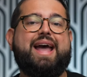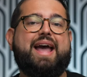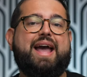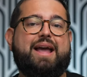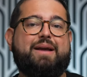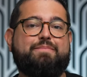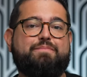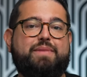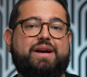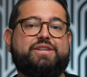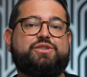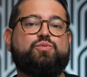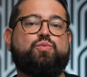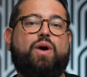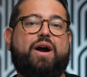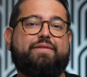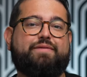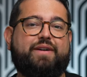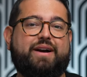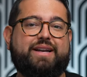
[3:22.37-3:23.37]
A mesh
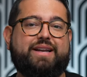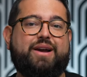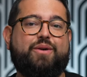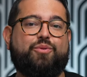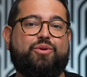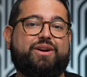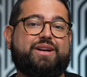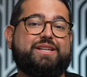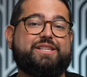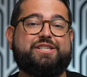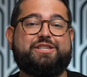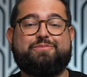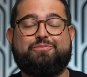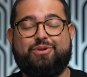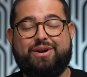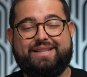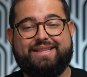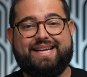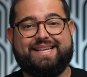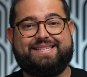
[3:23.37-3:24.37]
Wi-Fi network can
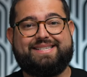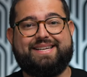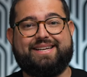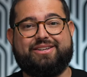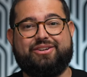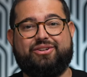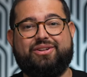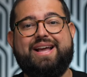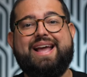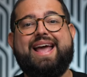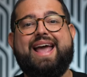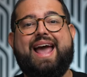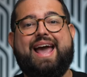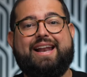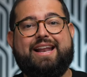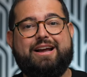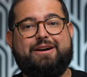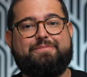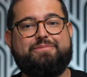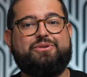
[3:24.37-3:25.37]
spread that signal
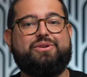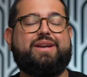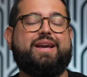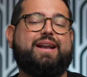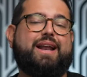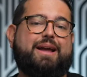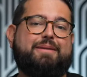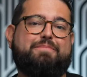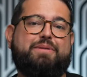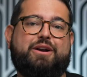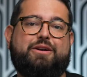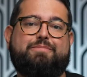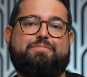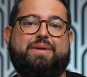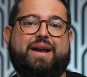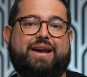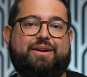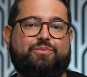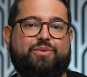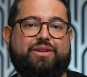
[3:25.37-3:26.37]
and help you get a better
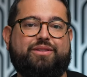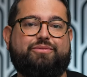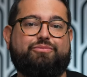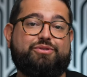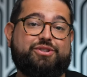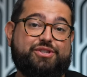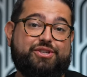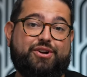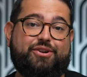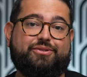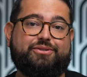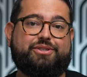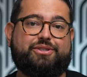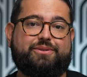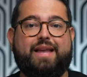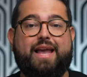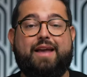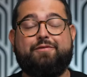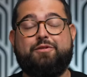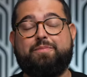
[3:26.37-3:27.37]
bandwidth result.
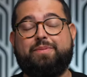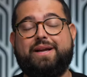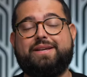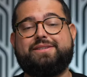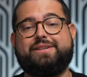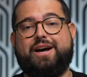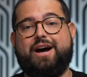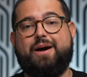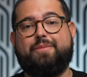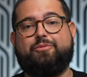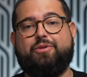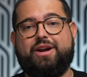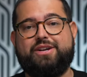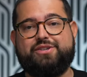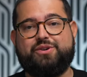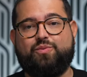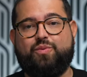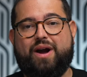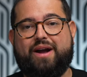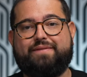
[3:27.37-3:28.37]
If you plan to upgrade
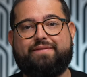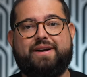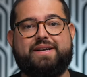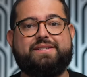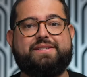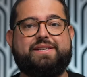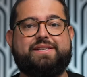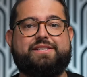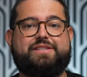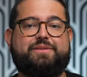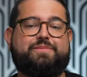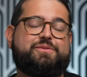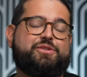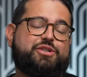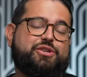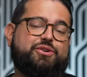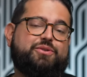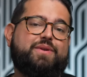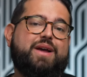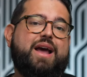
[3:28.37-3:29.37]
your Wi-Fi system
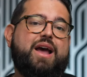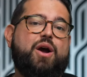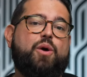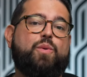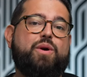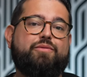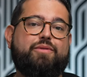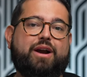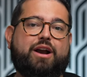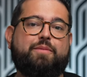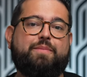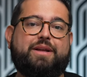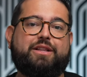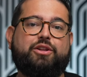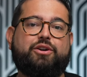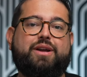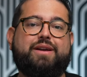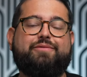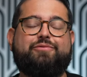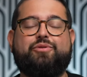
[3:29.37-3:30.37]
soon, we recommend
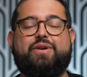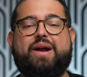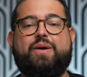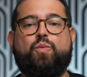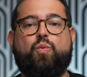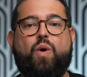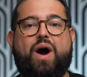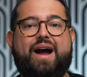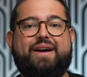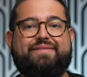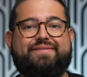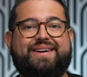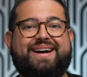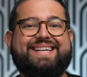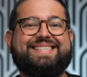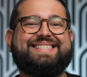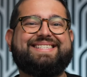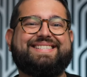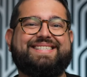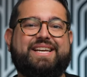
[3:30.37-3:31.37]
looking for a Wi-Fi
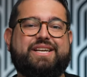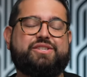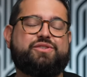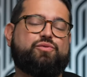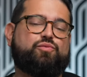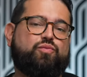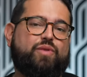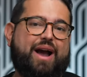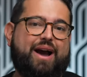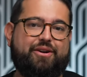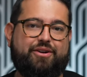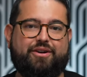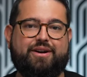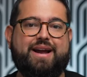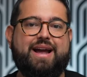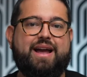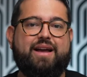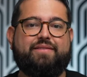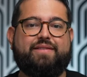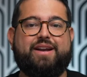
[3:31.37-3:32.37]
six router.
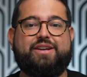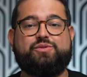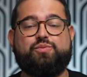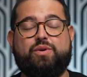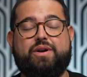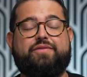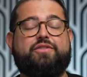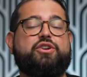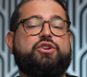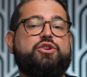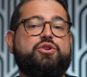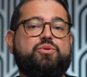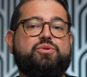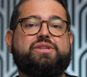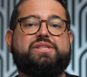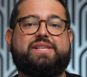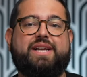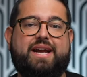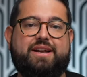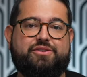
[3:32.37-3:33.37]
That is one of the newer
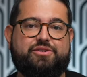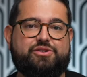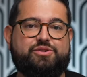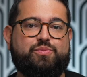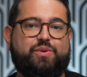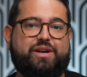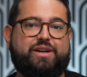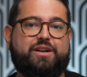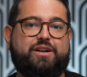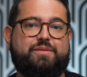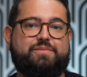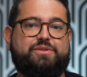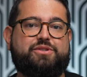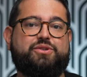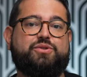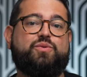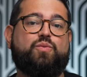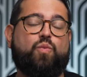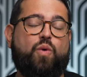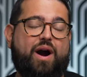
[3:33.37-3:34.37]
standards when it comes
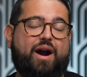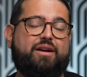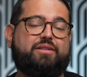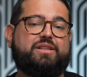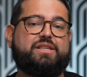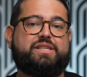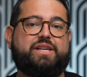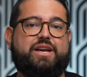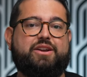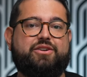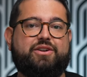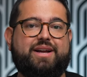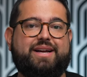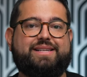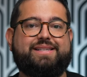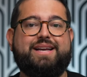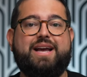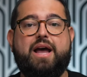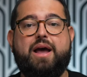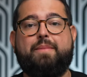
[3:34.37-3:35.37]
to wireless
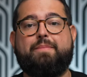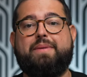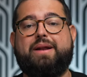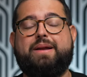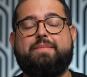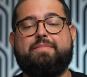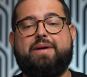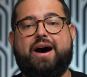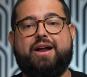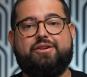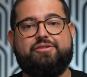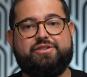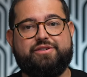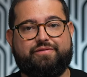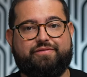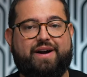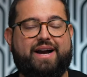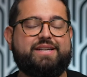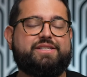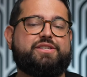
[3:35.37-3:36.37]
internet. Many modern
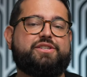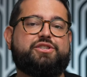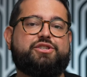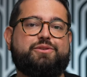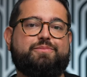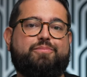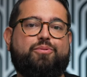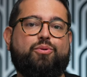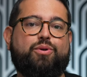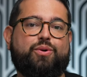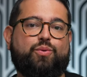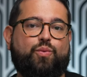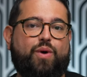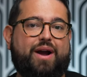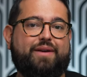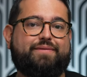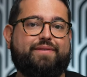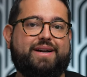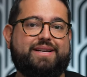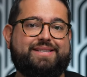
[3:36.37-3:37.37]
devices support
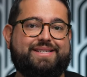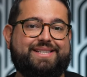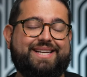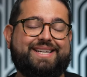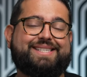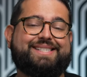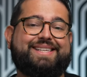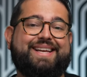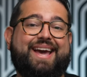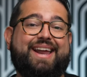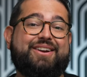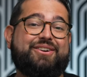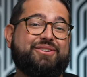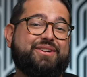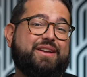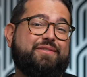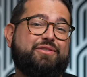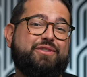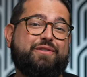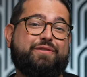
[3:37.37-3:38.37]
Wi-Fi six, and it'll
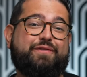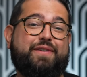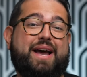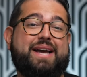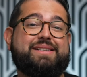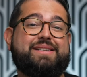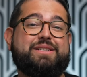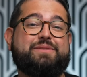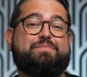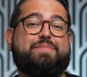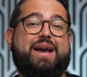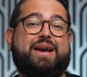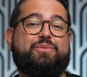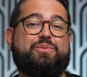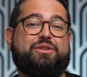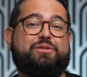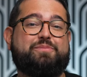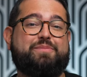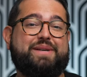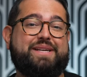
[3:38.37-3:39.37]
give you the fastest
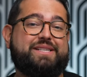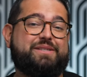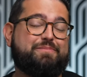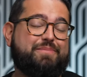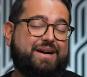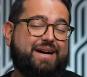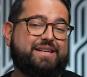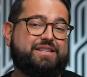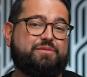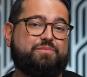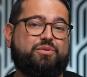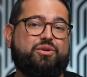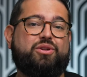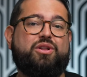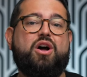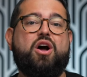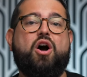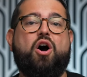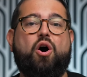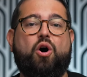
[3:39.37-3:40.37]
bandwidth speeds
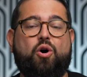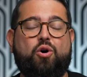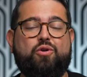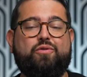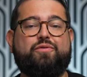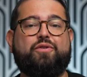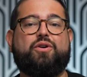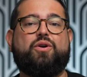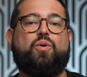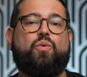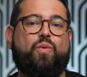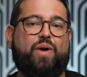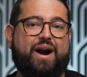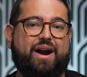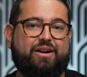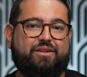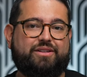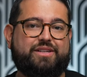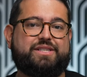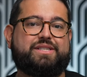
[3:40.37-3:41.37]
possible over
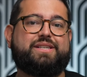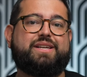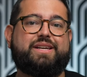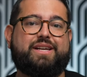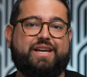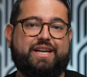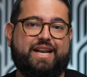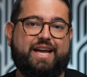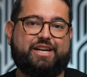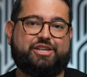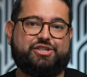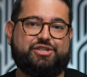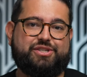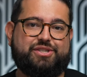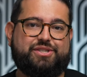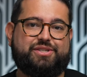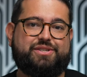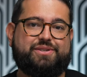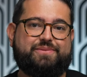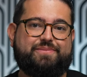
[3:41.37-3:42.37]
wireless
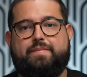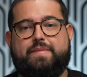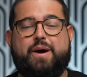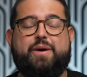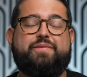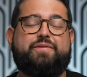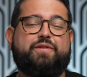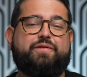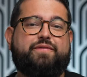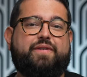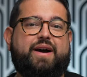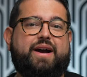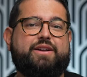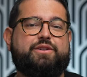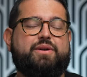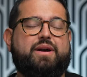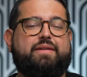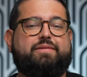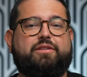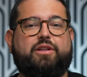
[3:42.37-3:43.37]
connections. Now, if you find
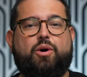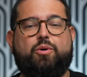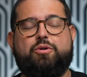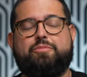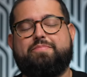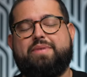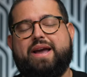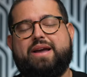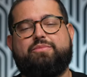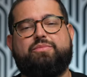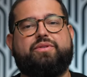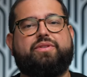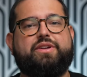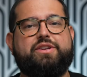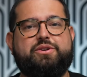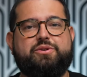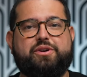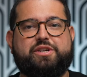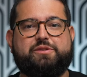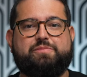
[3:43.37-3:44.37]
you have lower bandwidth than
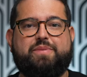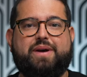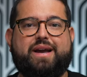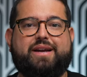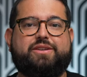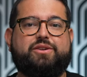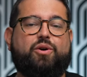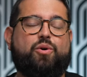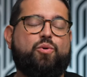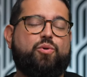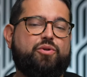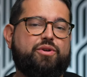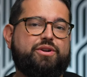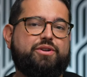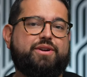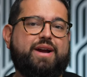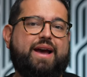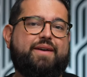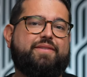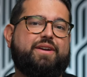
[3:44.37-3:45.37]
you expect, or
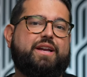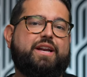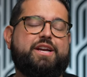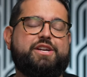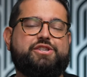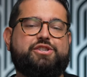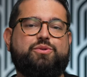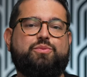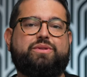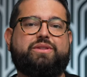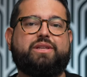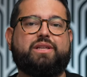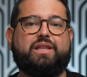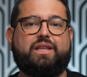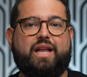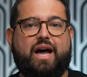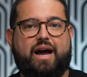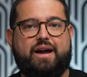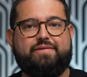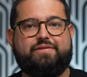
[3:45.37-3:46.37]
you're having an issue with the
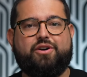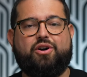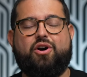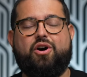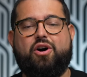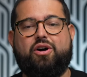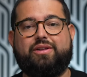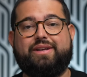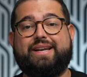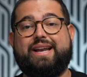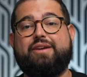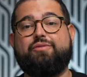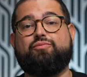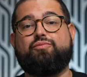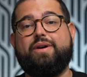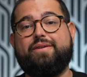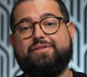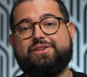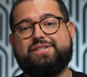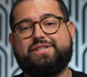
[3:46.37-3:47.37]
live call in a
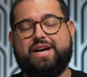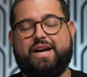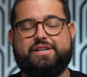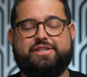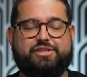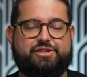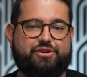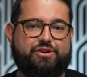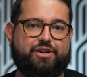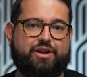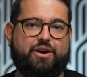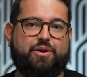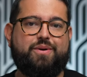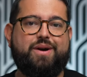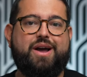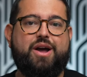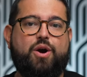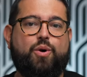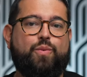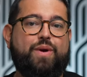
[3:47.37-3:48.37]
Riverside studio,
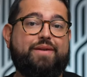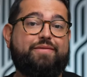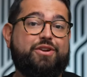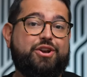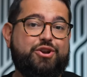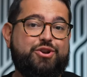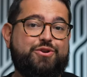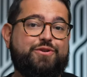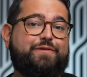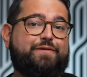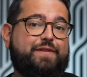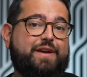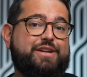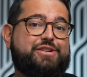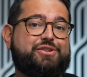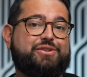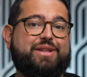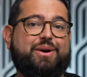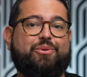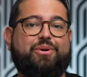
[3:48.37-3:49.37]
we have a new
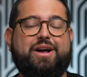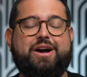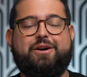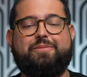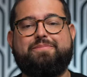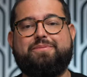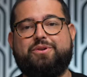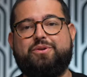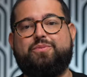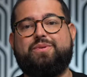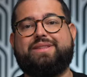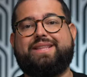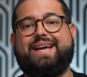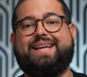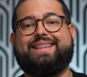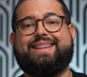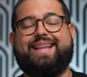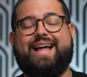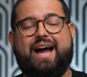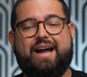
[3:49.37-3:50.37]
feature that will help you with
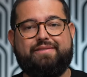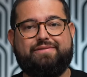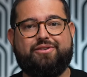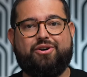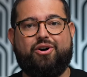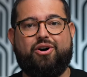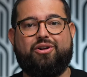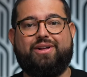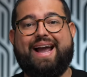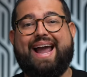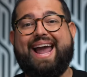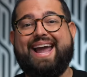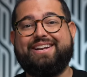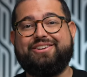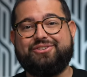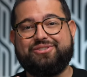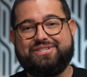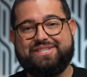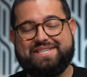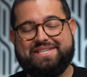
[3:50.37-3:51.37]
that live call, and
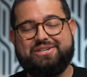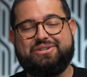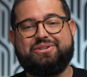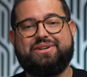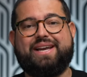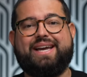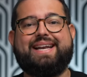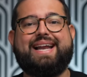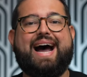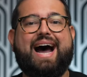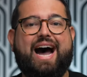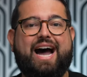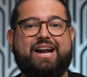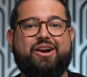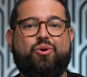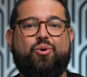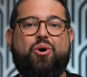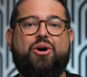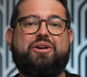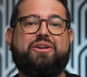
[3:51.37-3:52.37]
you'll still get
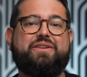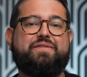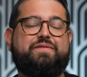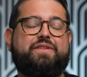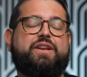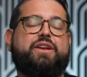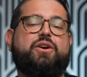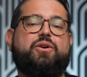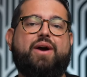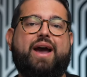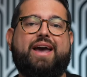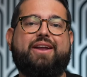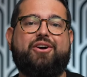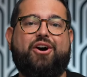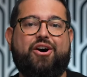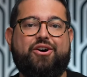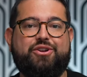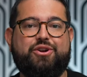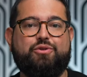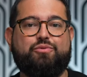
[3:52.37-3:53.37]
high-quality video and
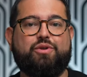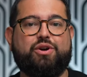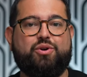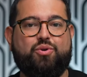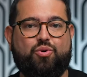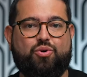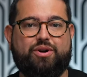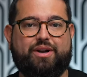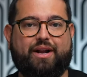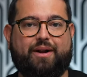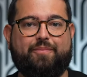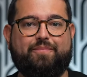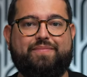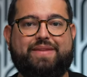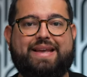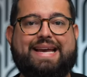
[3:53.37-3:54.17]
audio recording.